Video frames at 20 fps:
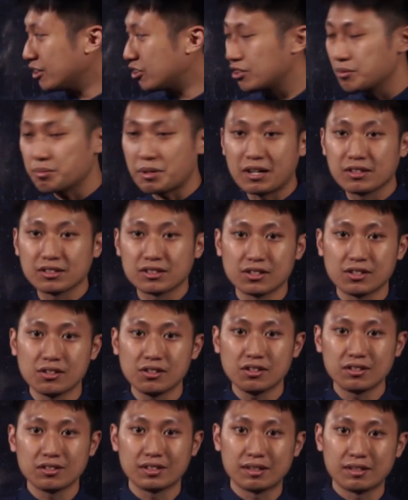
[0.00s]
to the power 0,
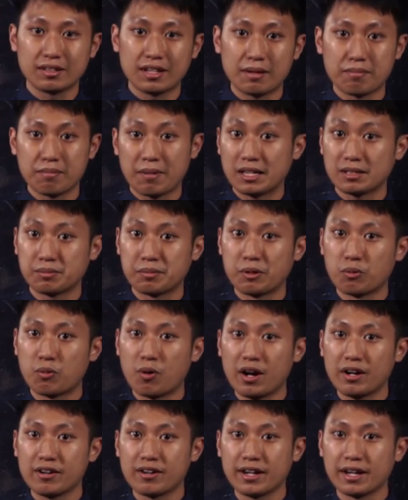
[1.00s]
that must be
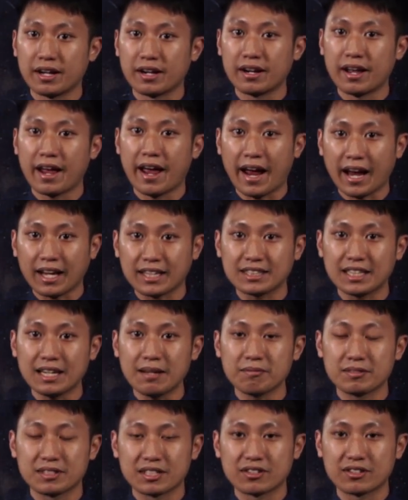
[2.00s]
1, right?
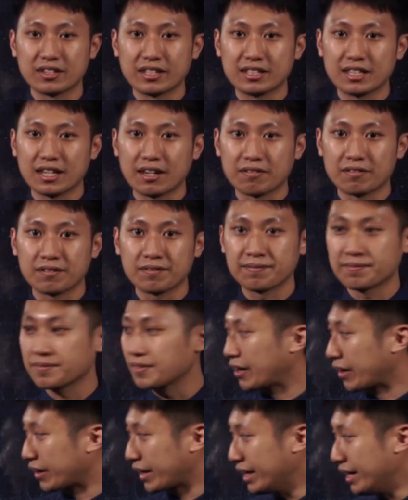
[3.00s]
Except 0 itself.
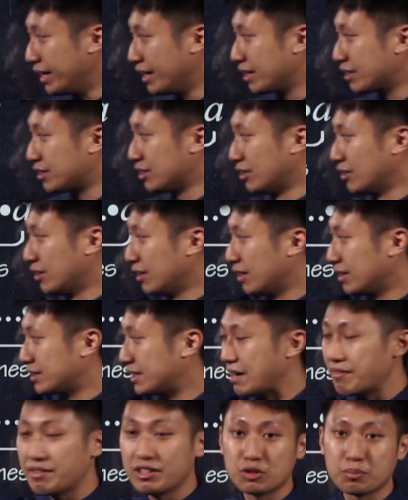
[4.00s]
Okay, so
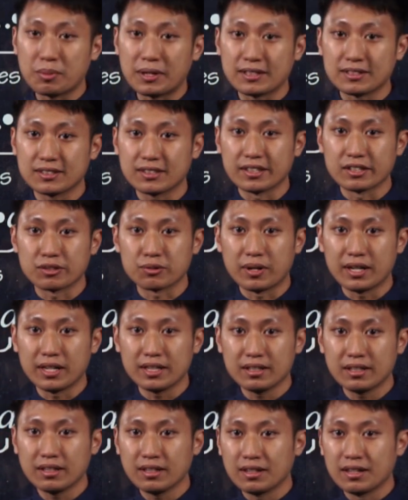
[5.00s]
7 to the power 0 is
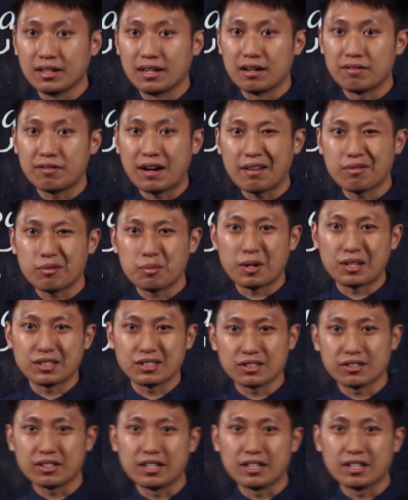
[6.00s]
1, 5 to the power 0